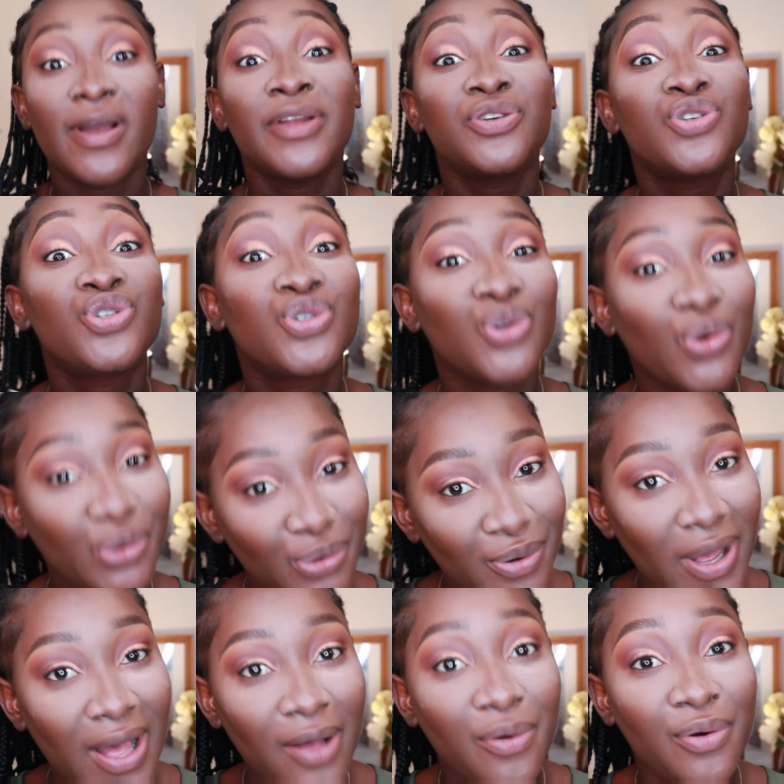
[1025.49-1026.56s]
and show you
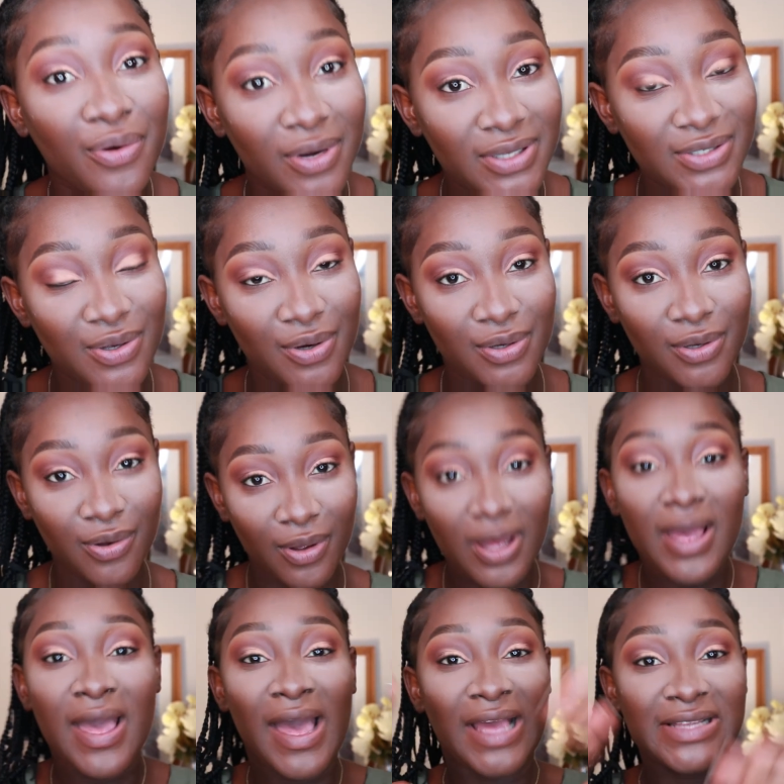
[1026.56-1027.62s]
how good it's gonna look.
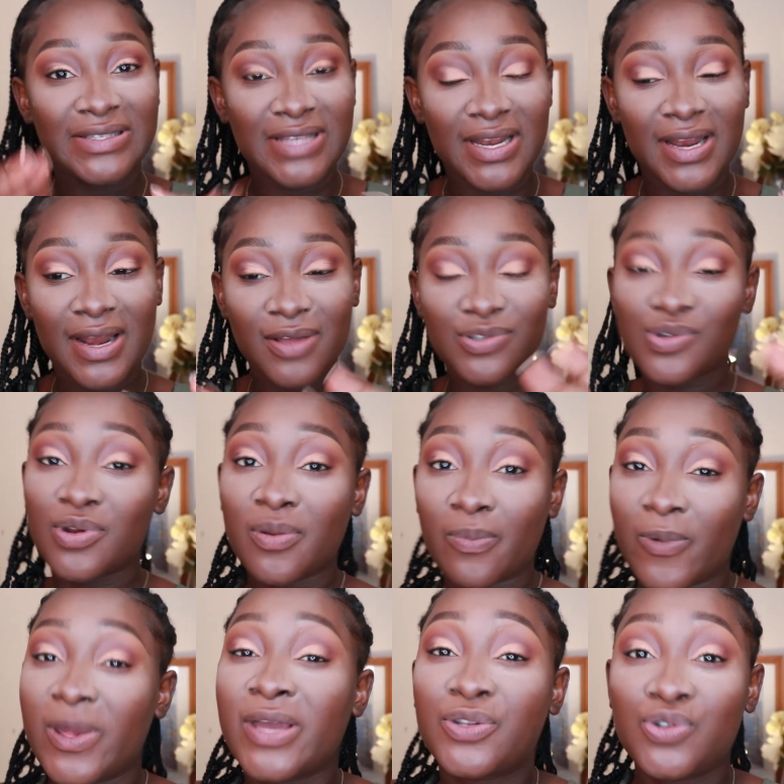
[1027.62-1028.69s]
I said that I was gonna
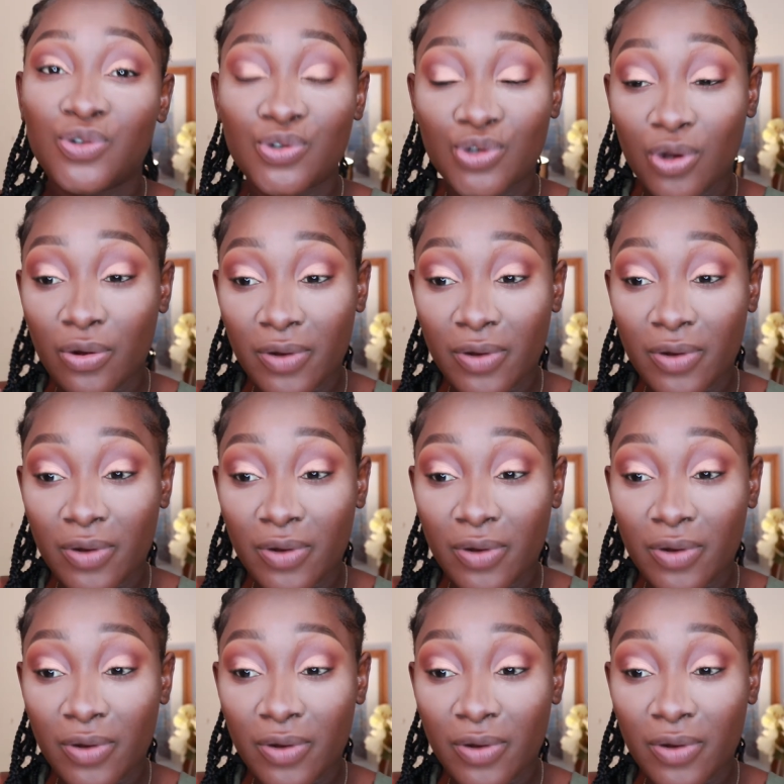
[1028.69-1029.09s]
bring a set